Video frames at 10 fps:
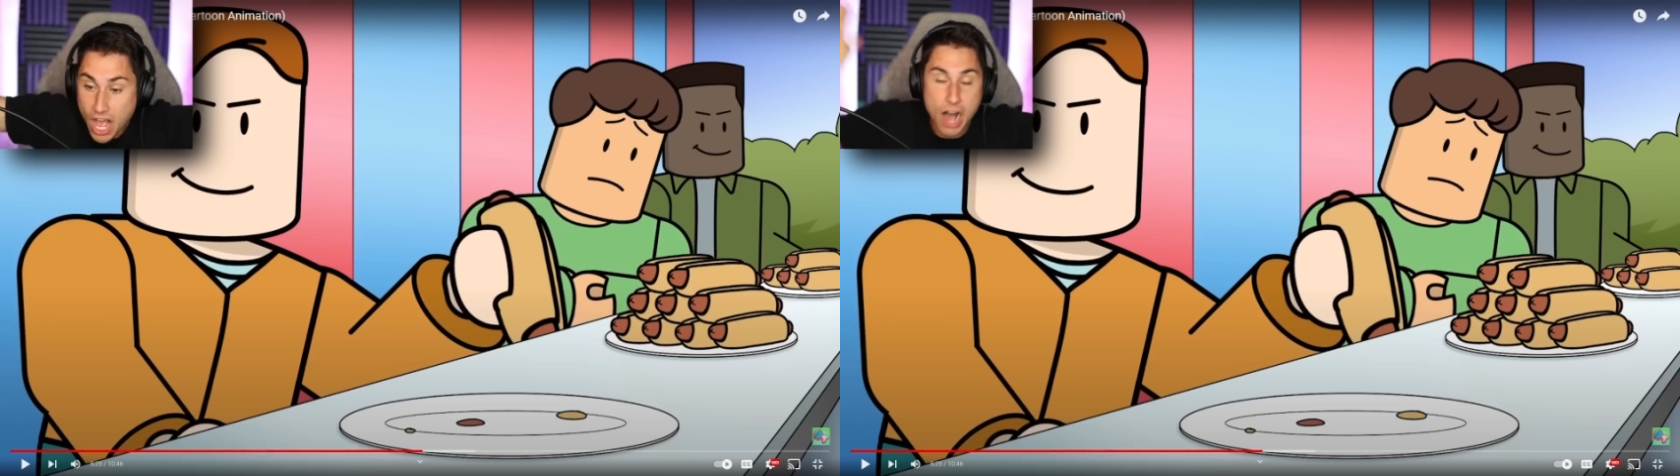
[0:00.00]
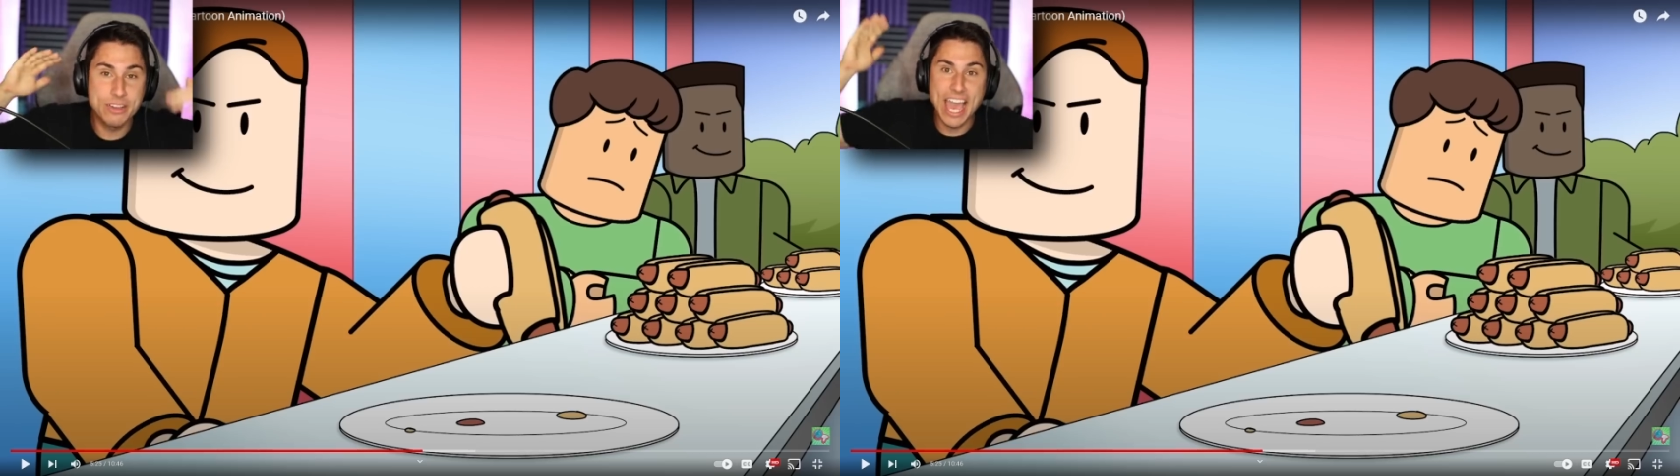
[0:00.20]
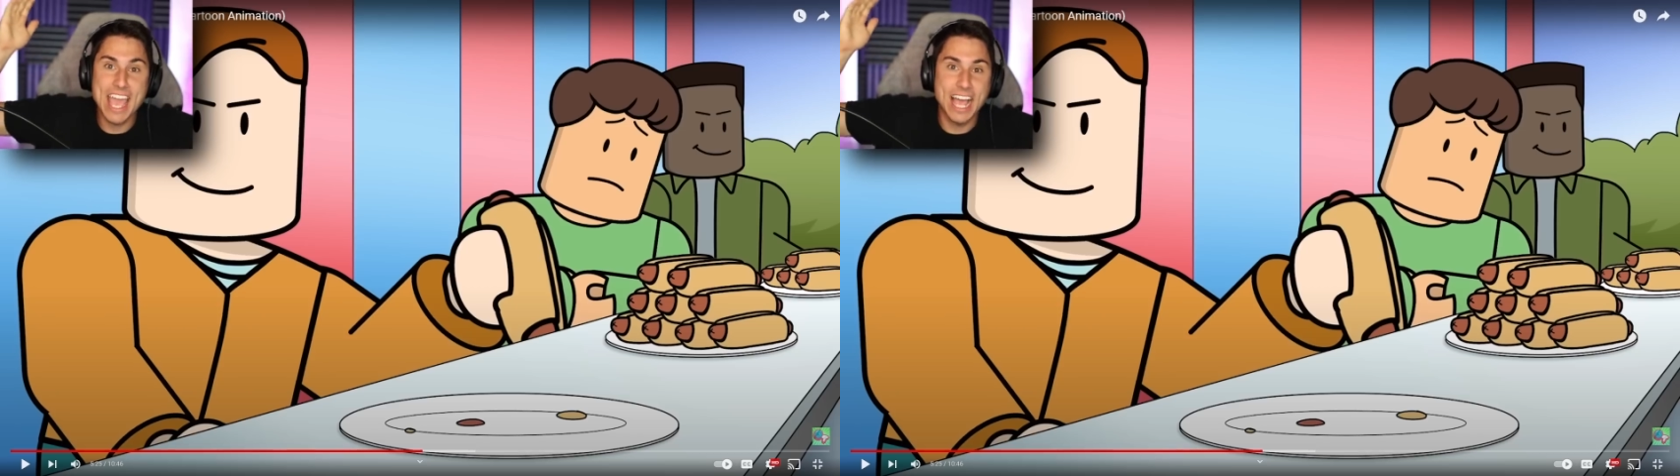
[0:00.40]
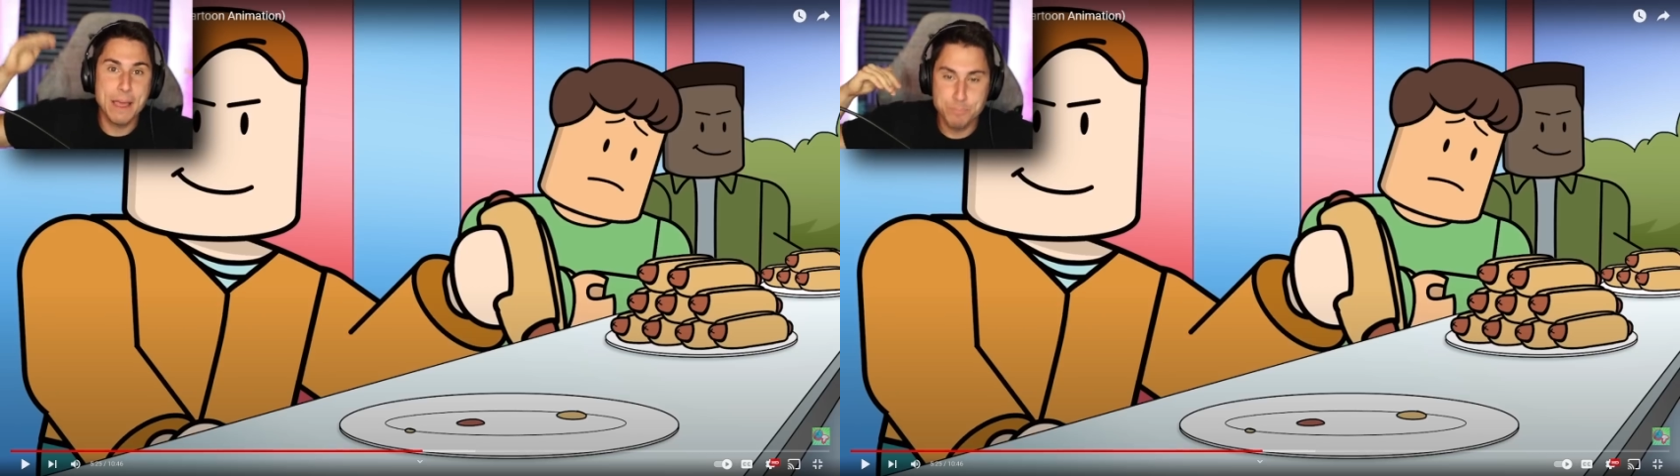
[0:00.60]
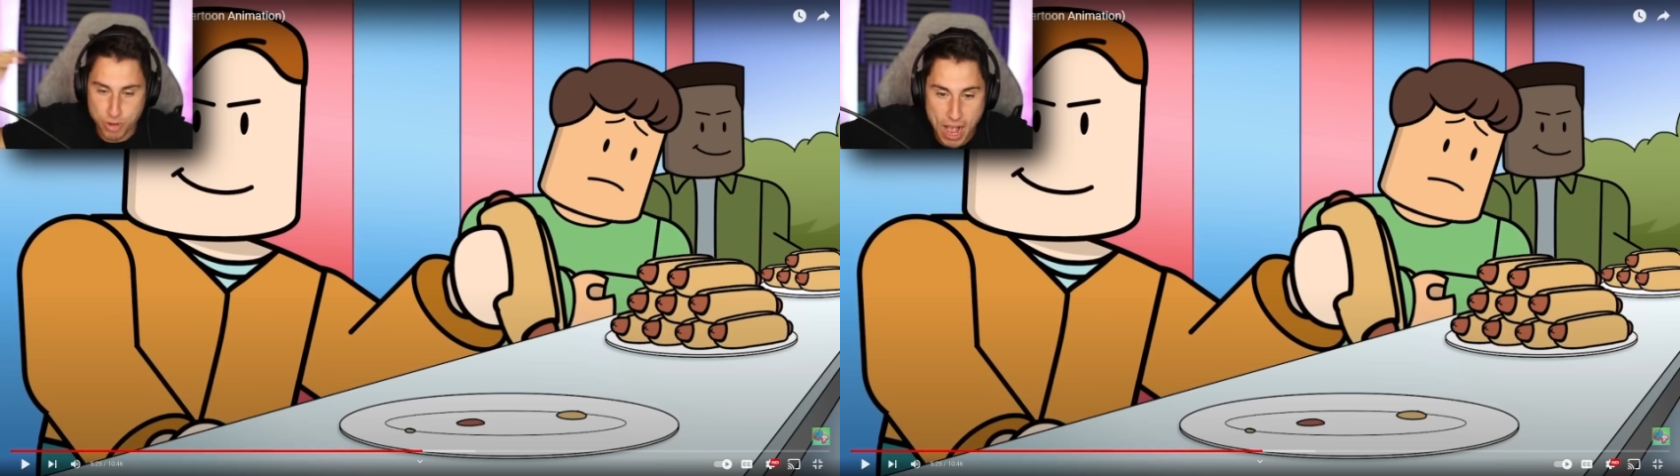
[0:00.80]
Okay,
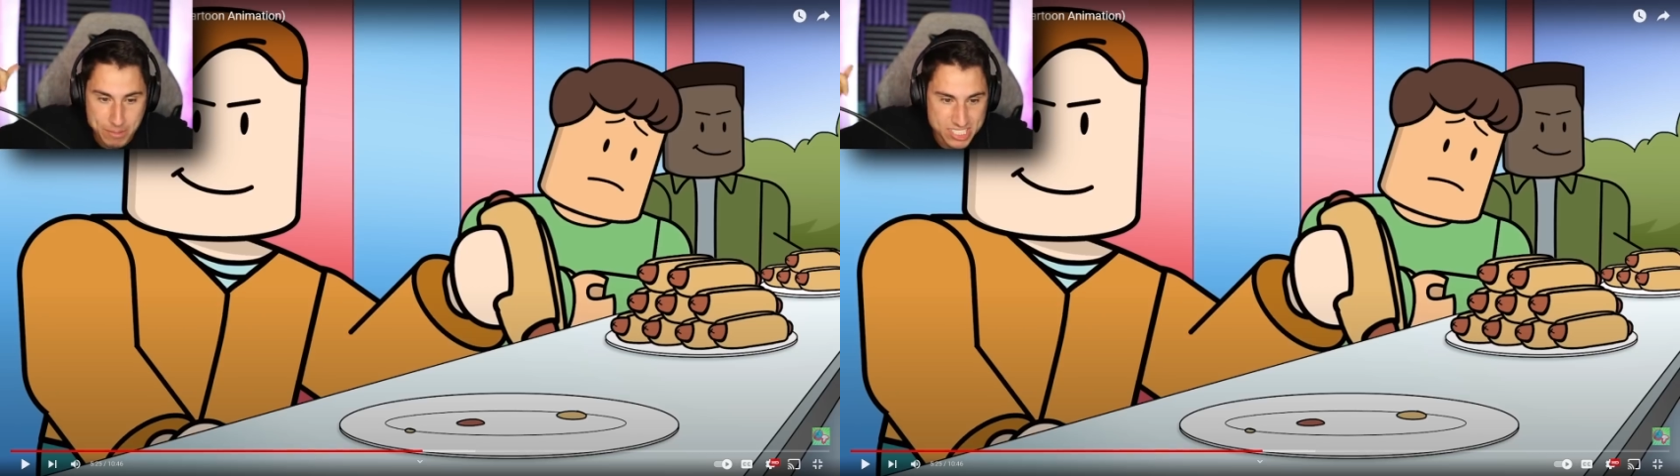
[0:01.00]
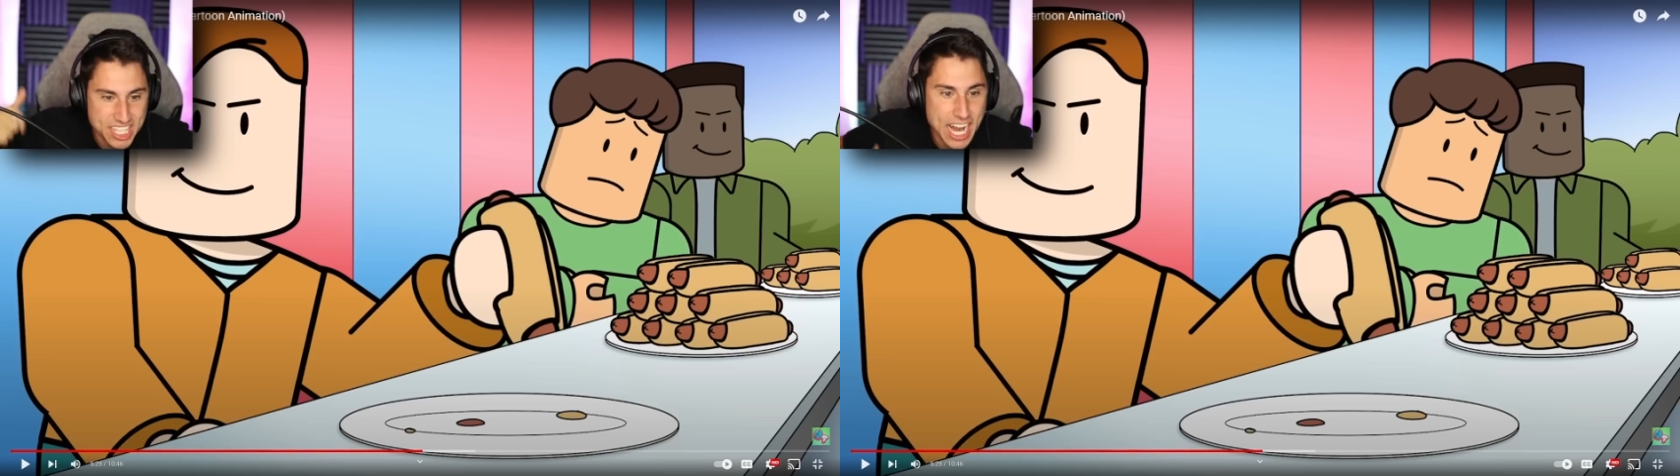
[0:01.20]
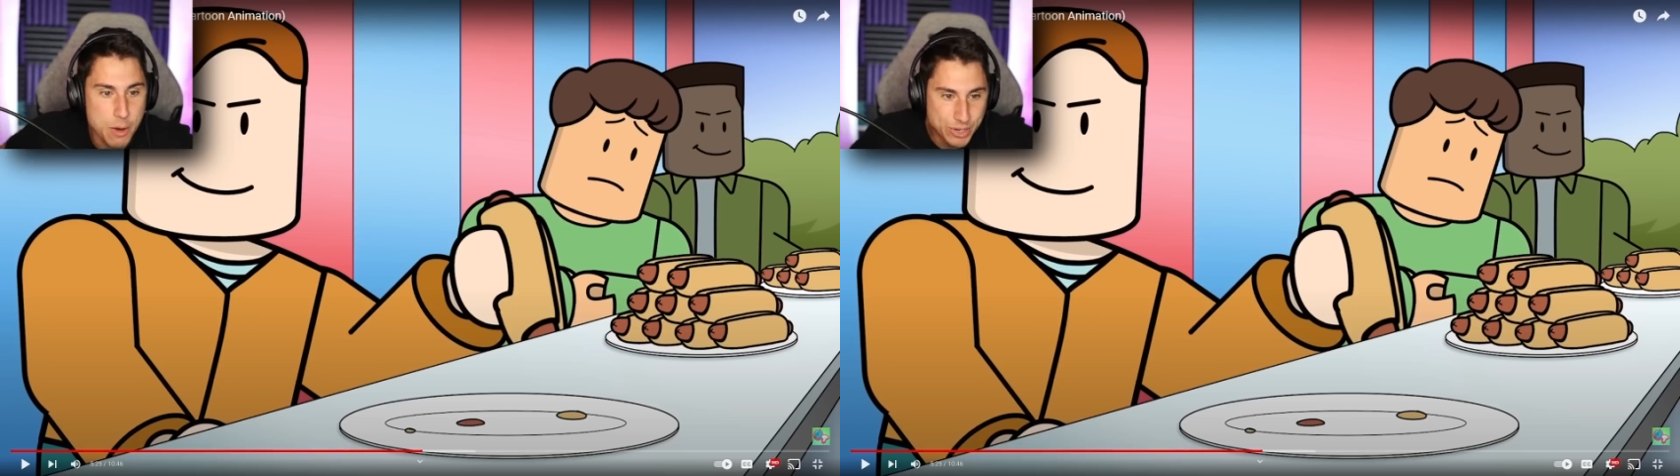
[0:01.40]
I promised that I